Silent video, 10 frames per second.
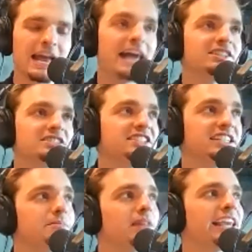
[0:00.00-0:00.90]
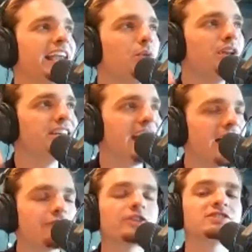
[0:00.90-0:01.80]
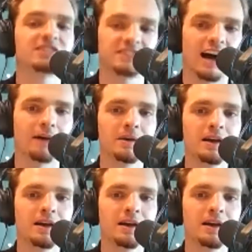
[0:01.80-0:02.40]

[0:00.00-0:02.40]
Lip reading: And it seemed like it would never stop.